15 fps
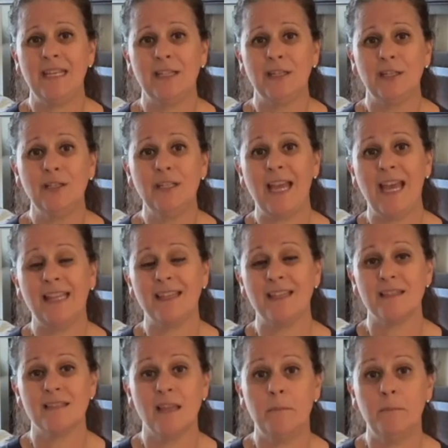a look at the
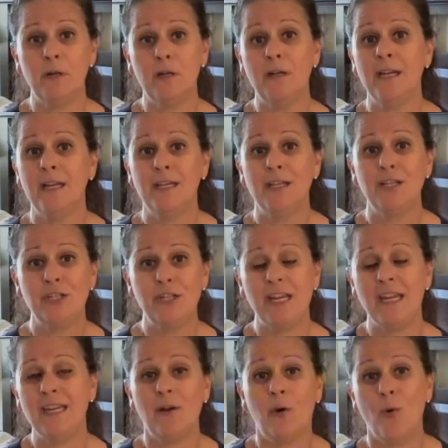Zlumber
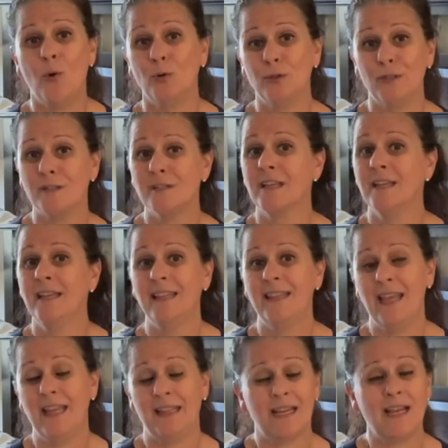sheet holders
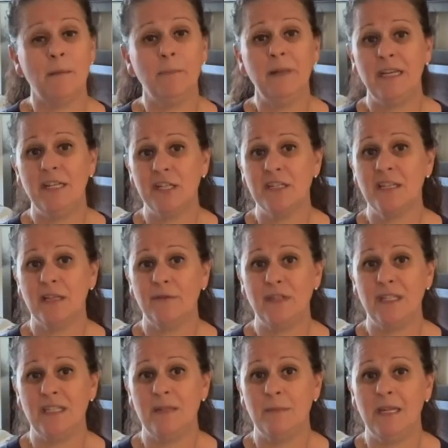that the company just
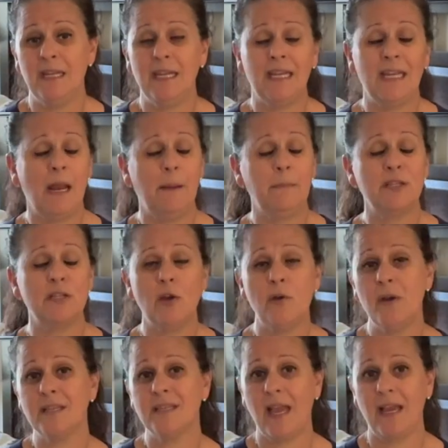gifted to me, and I'm so
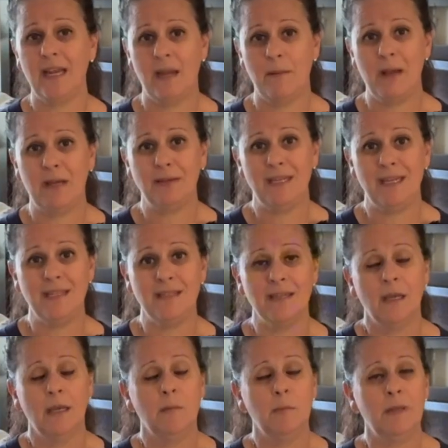excited about these
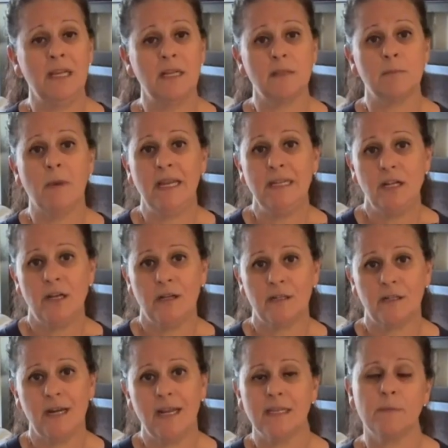because my
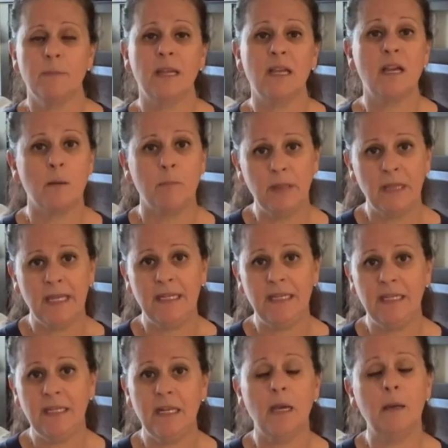daughter has been
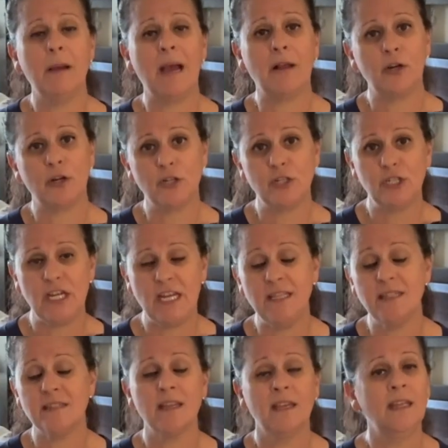complaining about her
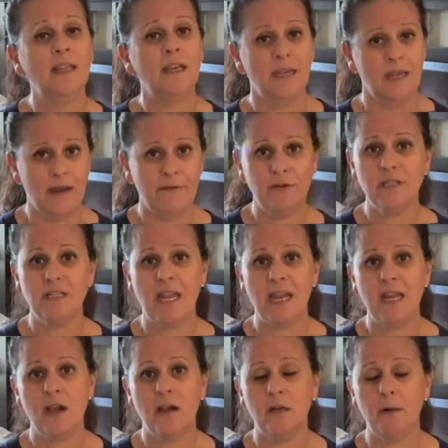sheets never
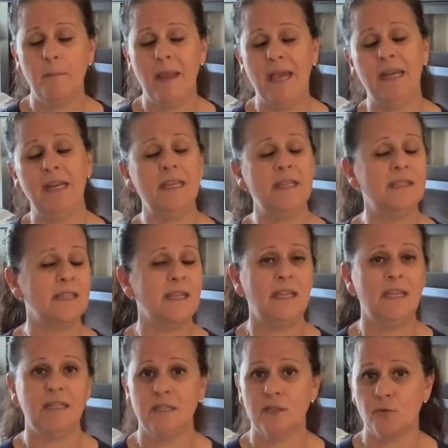staying on her bed. It's
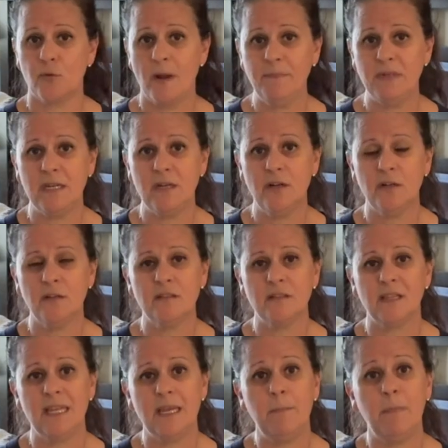disrupting her
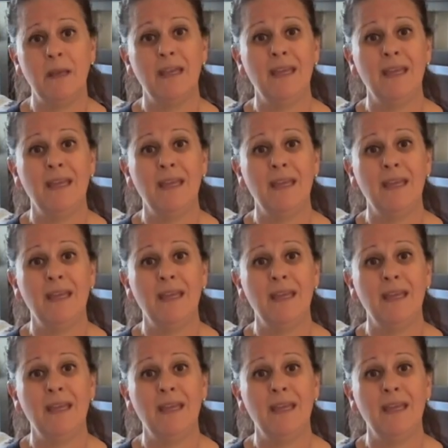sleep,